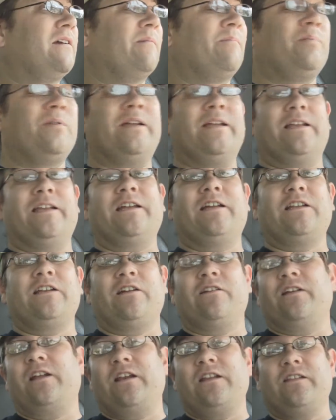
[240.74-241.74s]
completely
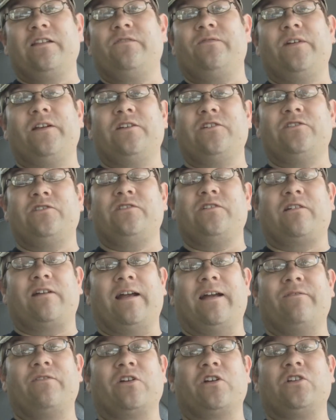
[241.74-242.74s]
clear. None of these videos are
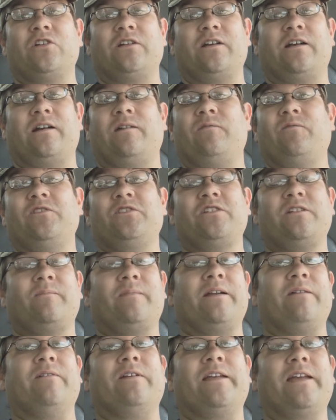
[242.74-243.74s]
ever clear. I wish
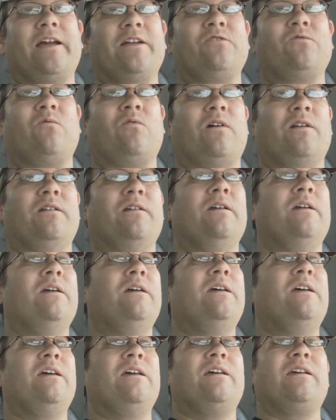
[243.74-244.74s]
somebody would catch one
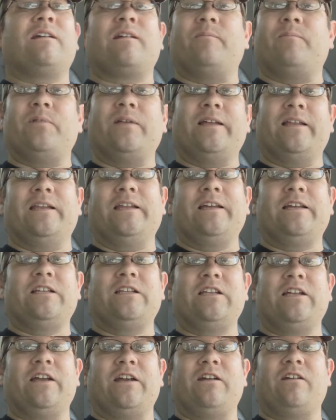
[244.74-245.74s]
completely
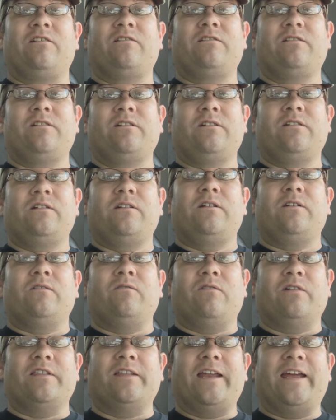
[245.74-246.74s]
clear
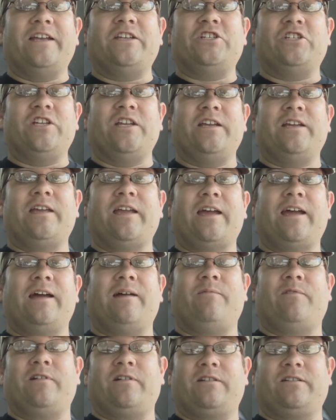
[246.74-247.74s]
with an HD
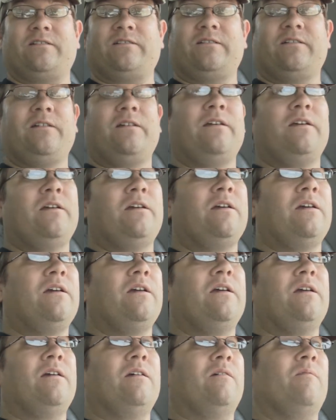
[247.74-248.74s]
camera.
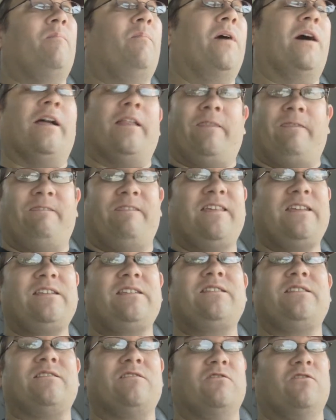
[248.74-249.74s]
But
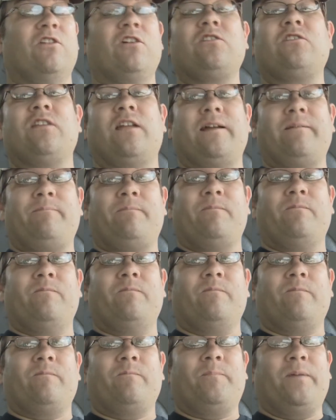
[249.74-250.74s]
this looked like
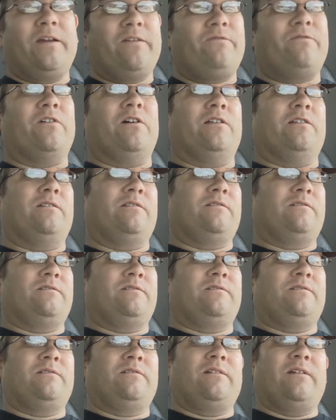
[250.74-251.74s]
Bigfoot,
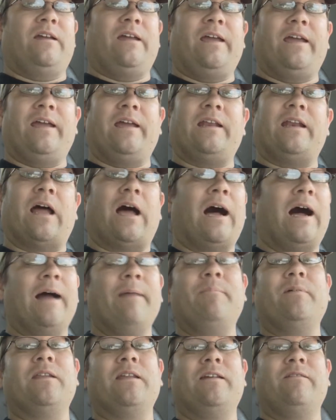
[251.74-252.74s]
and
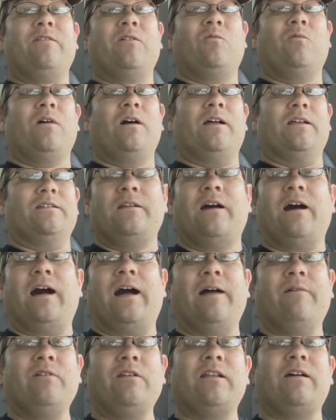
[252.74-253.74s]
I believe it was. Now,
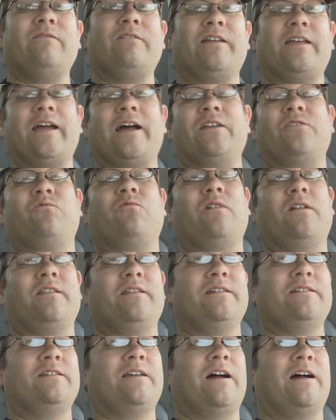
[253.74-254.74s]
I would love to catch one of
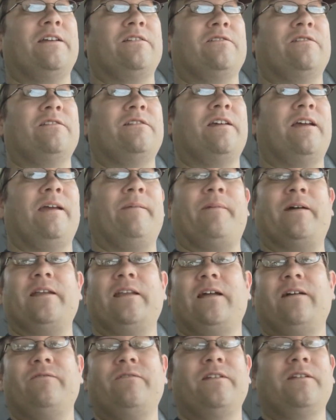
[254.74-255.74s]
these guys on tape.
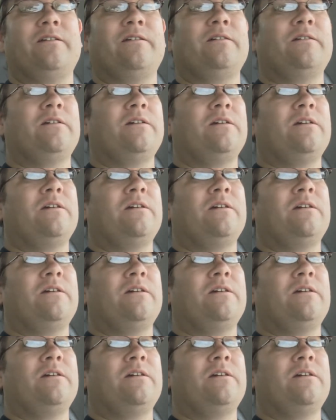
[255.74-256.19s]
I'd love to,